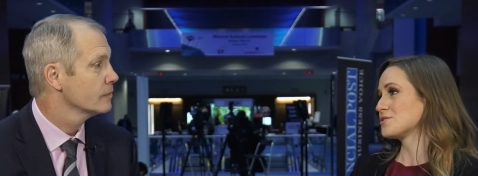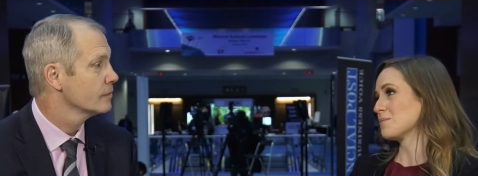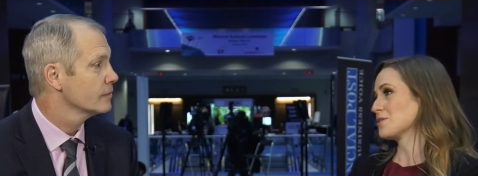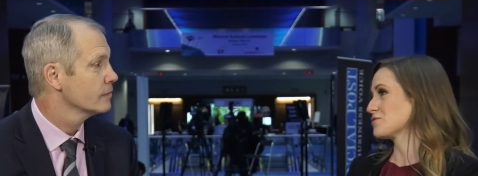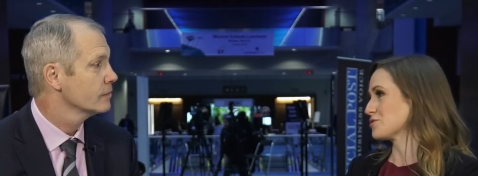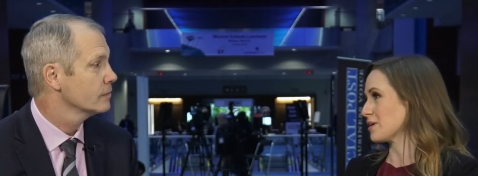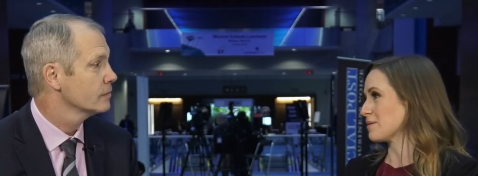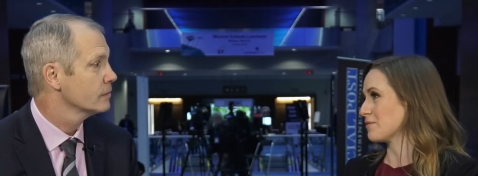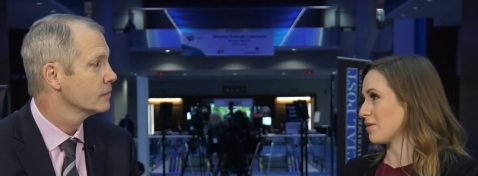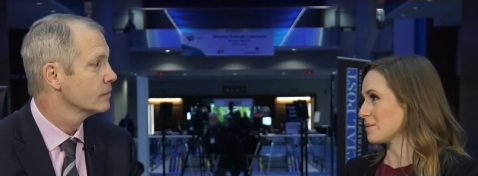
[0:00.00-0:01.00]
Speaker 1: much for
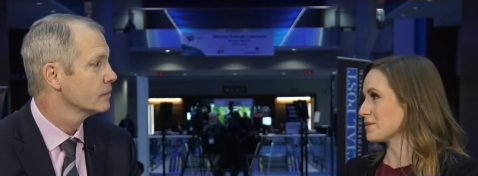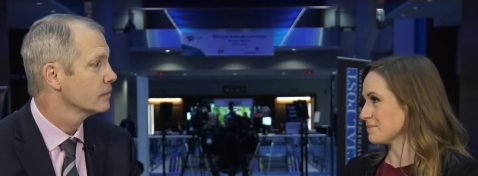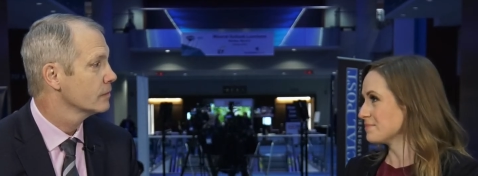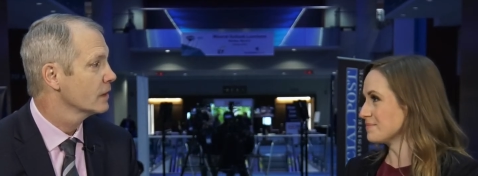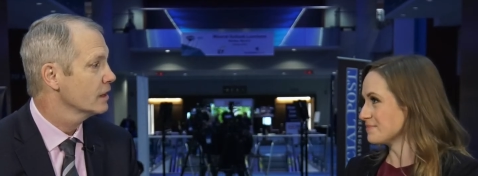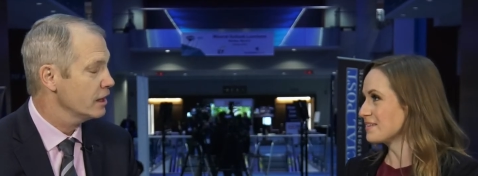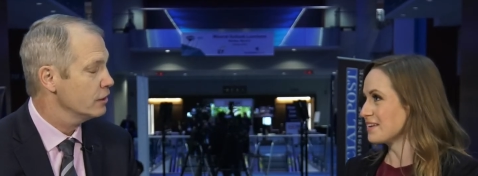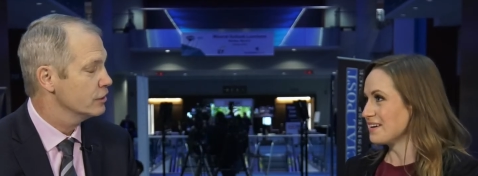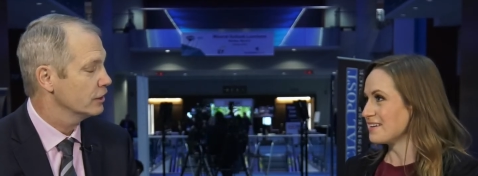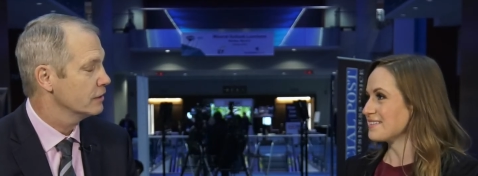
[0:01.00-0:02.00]
joining me, Robert.
Speaker 2: Thank
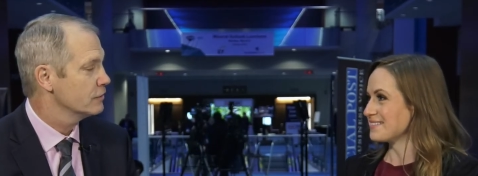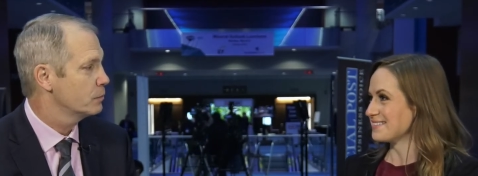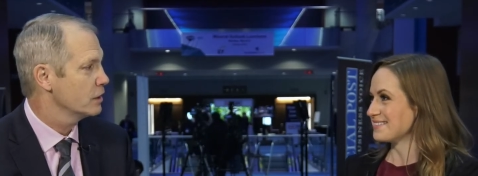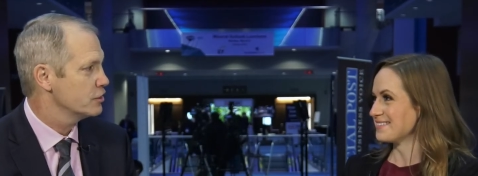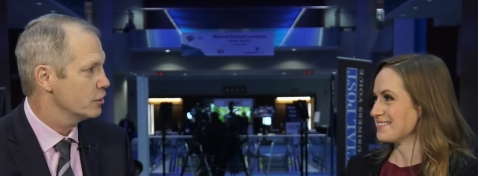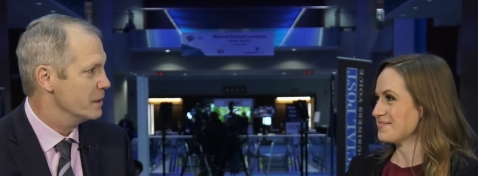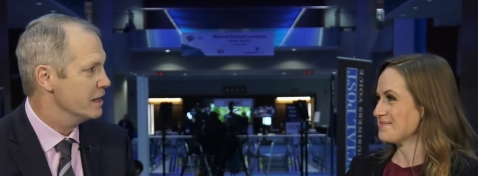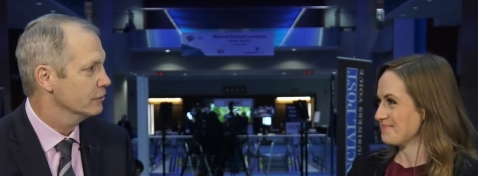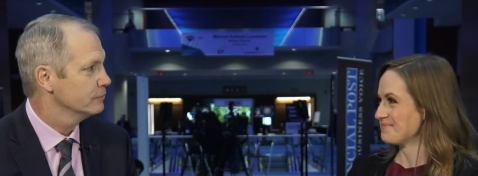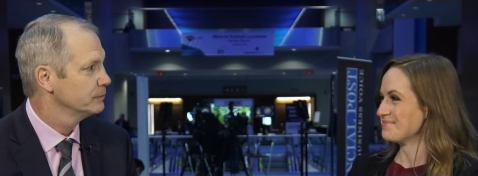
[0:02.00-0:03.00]
you, Jillian. It was a pleasure to be
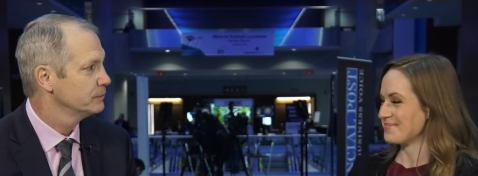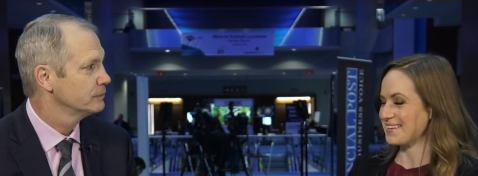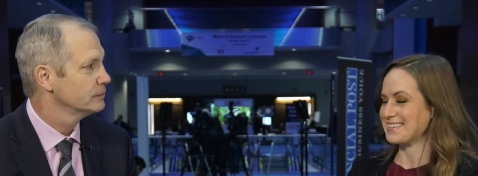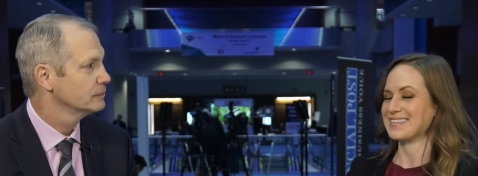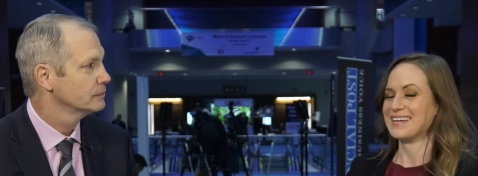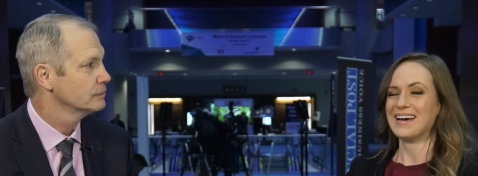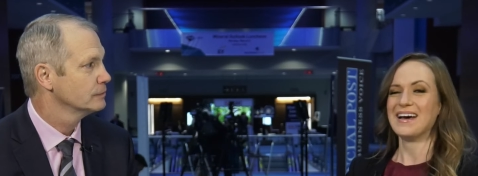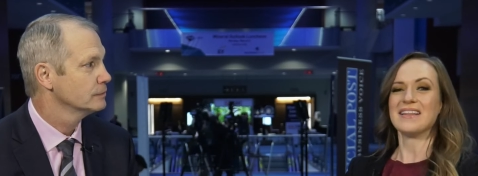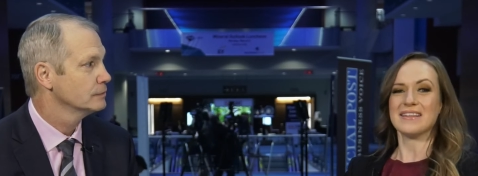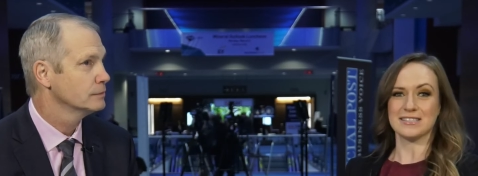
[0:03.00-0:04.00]
here.
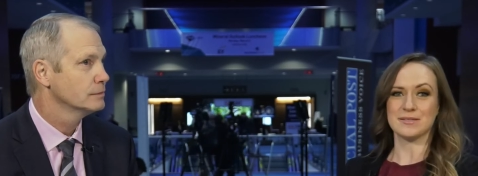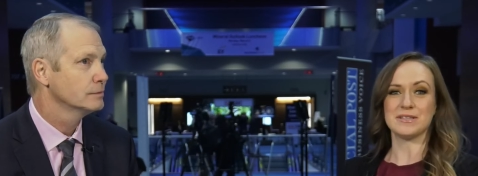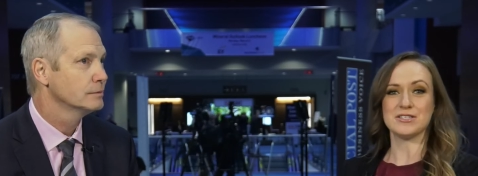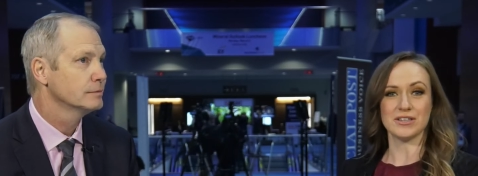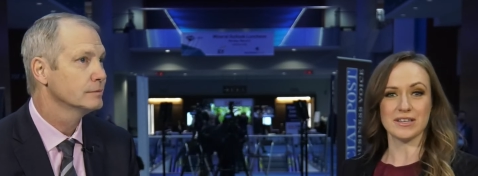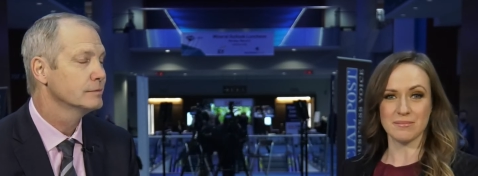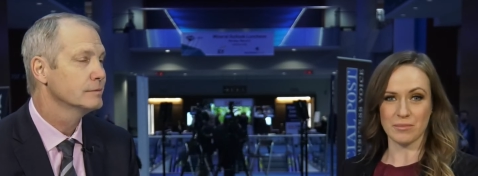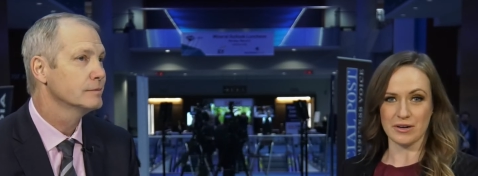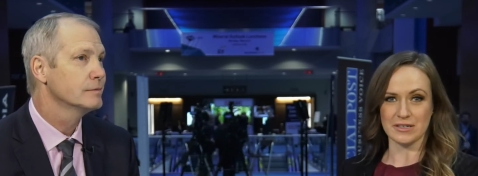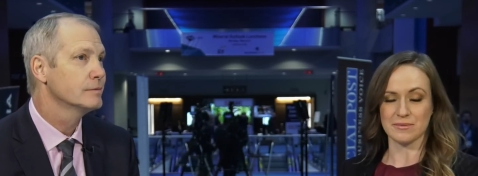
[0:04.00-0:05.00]
Speaker 1: This has been Jillian
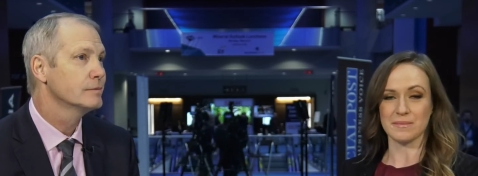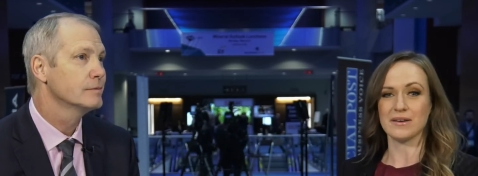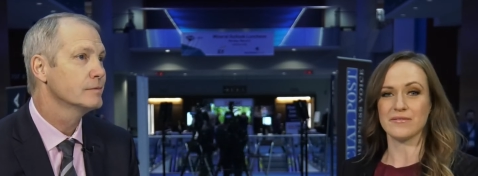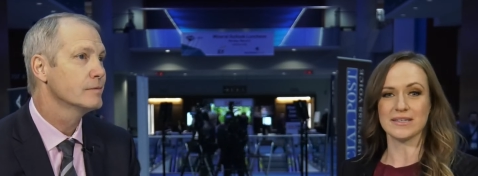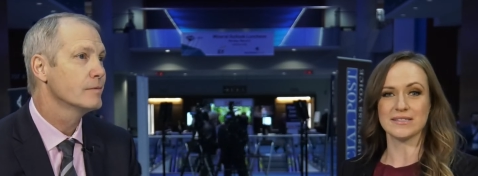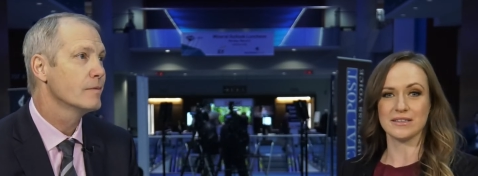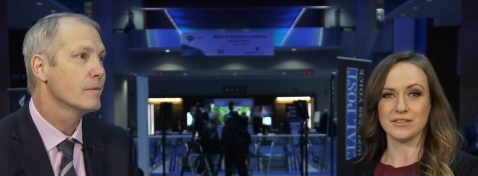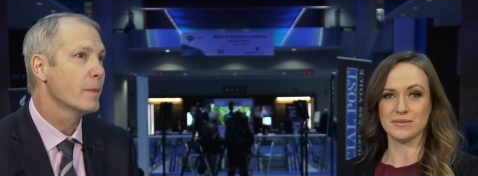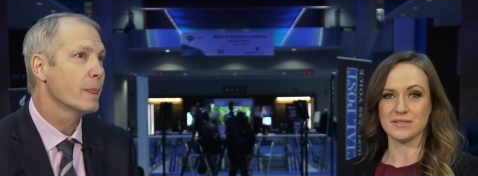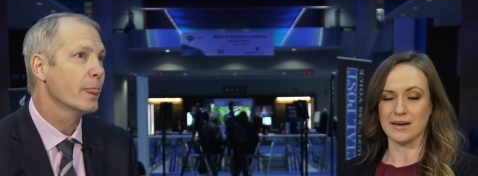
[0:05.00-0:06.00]
Morris from the Investing
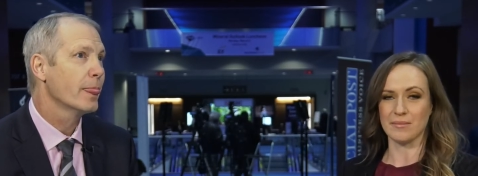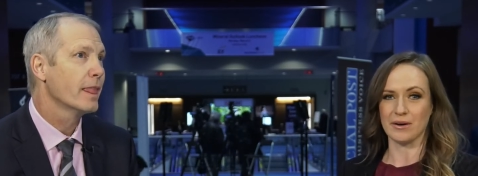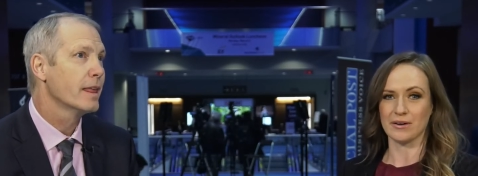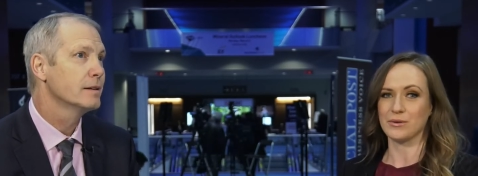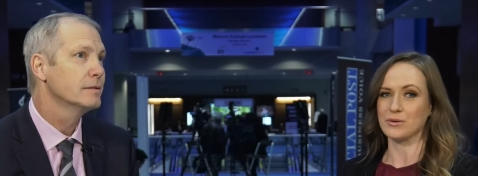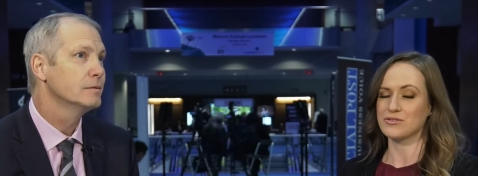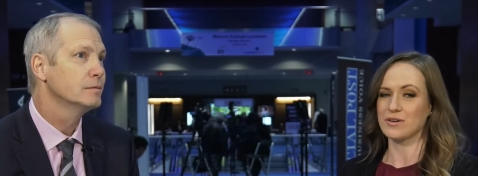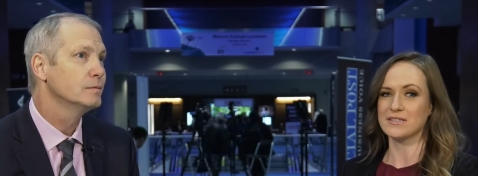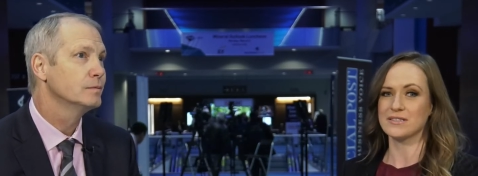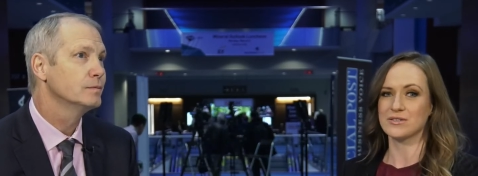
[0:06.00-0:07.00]
News Network, your
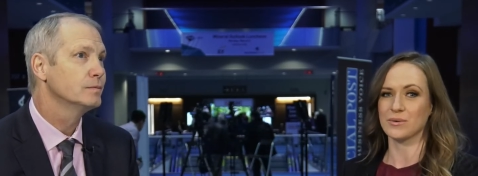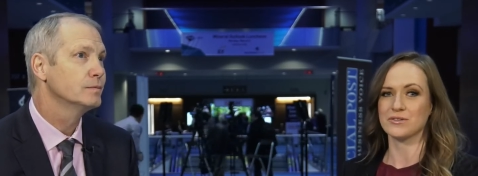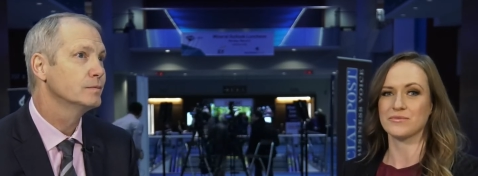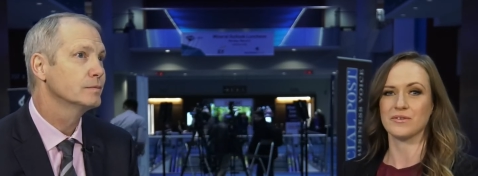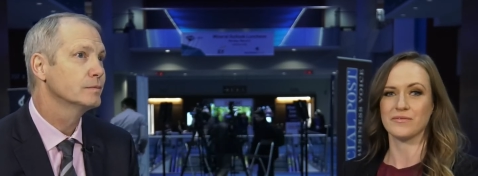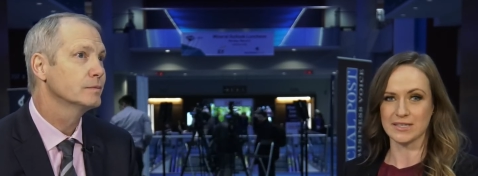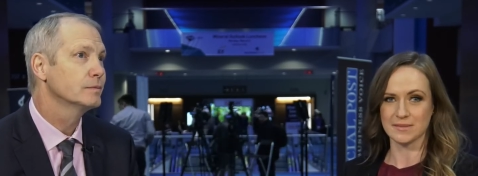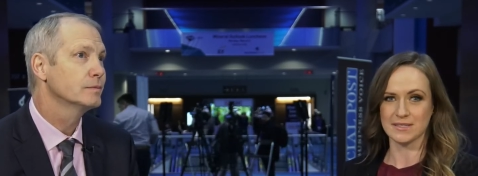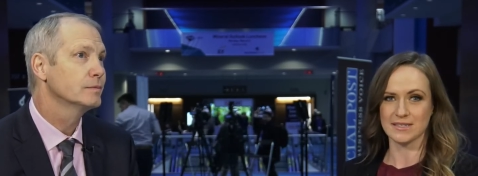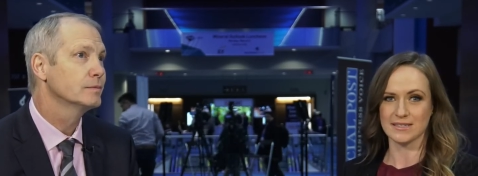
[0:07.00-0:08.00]
trusted source for
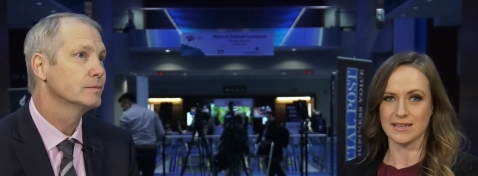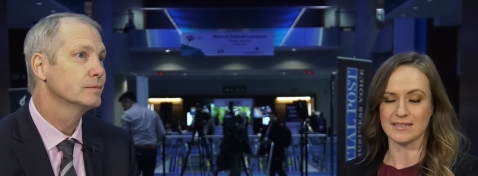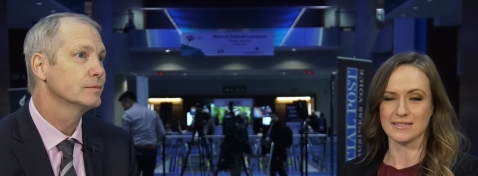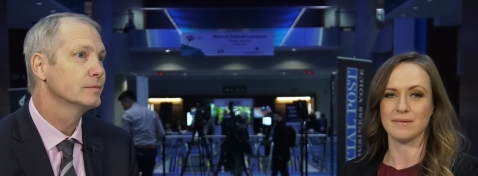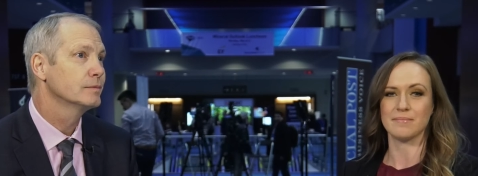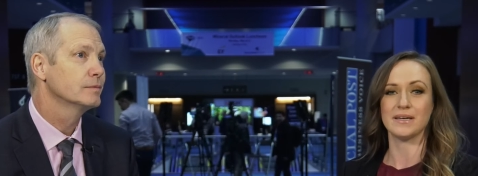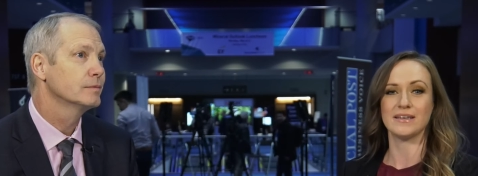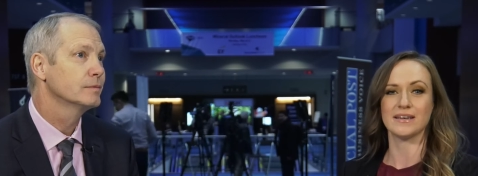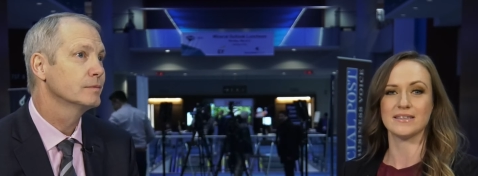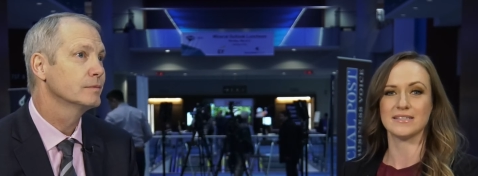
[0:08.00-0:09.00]
investment success at
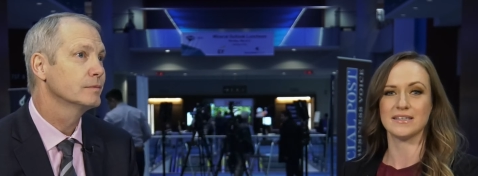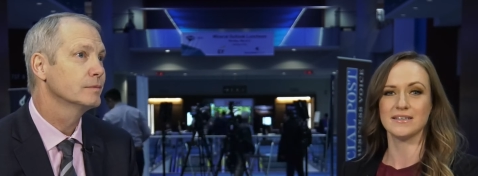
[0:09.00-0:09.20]
PDAC